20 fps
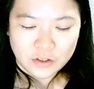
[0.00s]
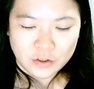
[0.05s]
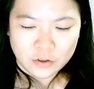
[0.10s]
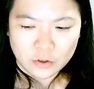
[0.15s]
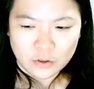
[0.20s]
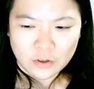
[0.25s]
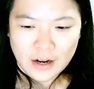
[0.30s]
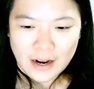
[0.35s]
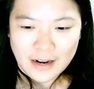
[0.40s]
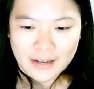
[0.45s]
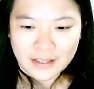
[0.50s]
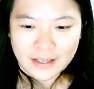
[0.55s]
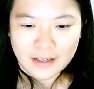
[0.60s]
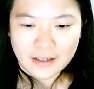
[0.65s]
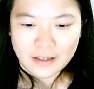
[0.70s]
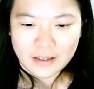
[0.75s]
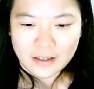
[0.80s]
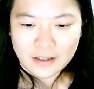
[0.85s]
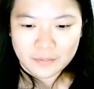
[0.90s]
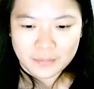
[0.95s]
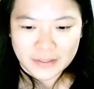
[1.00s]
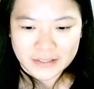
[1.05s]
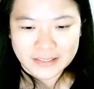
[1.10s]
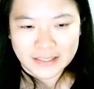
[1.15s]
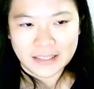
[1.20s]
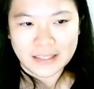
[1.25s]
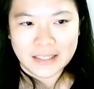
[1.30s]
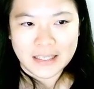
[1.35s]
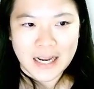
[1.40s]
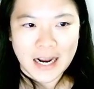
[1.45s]
So I think
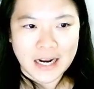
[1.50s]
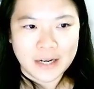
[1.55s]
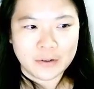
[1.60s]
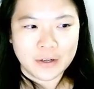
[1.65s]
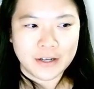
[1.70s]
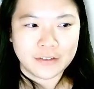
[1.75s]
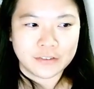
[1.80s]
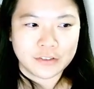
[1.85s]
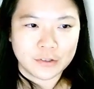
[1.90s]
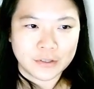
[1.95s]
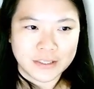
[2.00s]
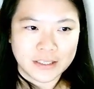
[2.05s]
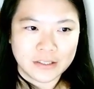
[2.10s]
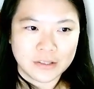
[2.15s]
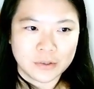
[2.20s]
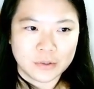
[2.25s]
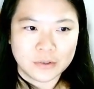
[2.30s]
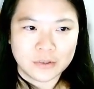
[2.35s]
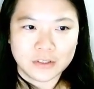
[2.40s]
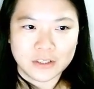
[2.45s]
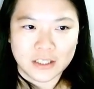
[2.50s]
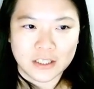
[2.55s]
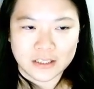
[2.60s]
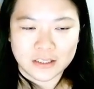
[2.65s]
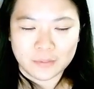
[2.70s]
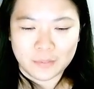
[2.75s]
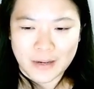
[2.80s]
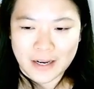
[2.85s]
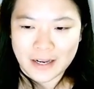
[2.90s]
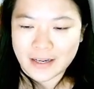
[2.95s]
personally I would have chosen to
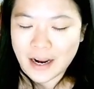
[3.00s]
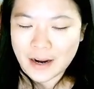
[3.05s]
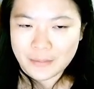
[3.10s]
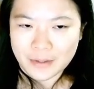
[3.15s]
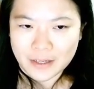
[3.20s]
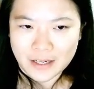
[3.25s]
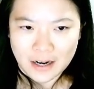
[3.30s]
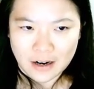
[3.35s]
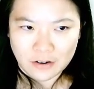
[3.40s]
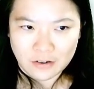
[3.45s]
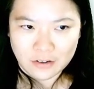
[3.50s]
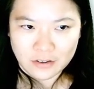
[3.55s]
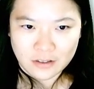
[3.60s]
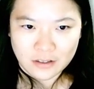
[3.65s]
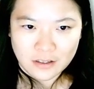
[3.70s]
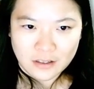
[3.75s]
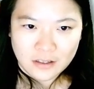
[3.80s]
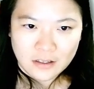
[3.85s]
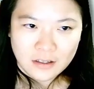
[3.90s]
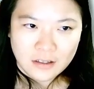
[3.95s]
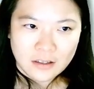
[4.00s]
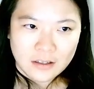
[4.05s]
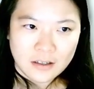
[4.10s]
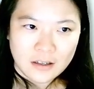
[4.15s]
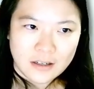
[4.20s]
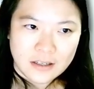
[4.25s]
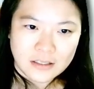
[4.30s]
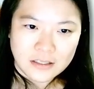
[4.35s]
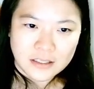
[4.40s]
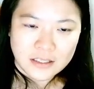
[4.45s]
just play a diamond out
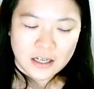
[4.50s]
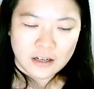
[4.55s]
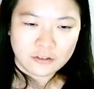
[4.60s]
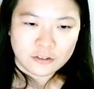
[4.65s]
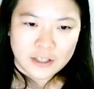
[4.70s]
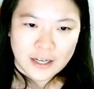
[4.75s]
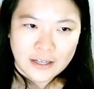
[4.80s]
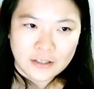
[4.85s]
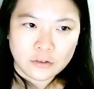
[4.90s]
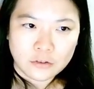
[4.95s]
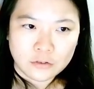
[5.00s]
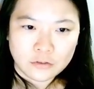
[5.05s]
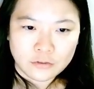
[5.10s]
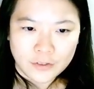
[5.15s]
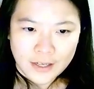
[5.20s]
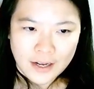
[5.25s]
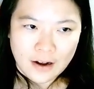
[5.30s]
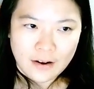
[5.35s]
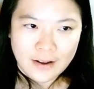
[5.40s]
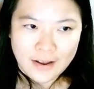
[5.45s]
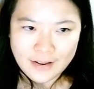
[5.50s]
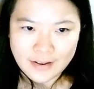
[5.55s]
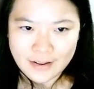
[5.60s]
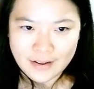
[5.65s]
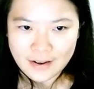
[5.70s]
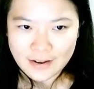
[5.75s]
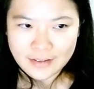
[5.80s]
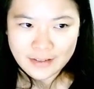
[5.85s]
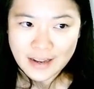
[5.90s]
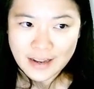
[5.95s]
instead of trying to figure out
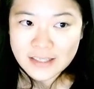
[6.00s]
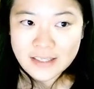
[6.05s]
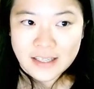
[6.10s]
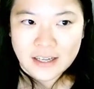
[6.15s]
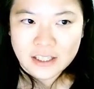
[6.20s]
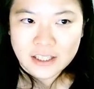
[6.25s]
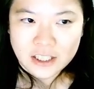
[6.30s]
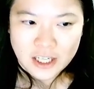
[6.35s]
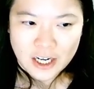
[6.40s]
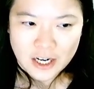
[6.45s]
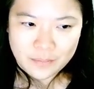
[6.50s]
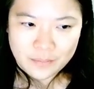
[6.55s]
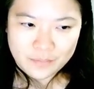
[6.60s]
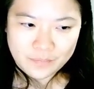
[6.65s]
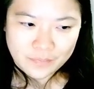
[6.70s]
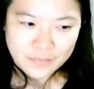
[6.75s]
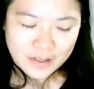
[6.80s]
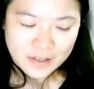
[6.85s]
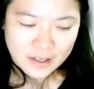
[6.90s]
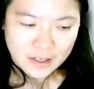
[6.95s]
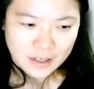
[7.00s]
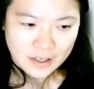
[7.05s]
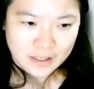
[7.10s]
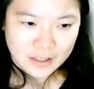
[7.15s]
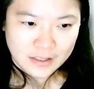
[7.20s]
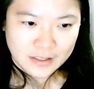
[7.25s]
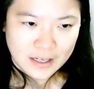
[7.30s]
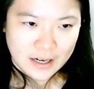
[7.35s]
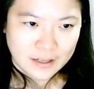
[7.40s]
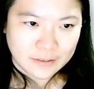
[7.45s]
the exact shape.
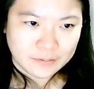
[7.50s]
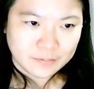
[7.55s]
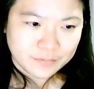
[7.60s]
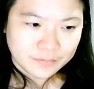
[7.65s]
Yeah.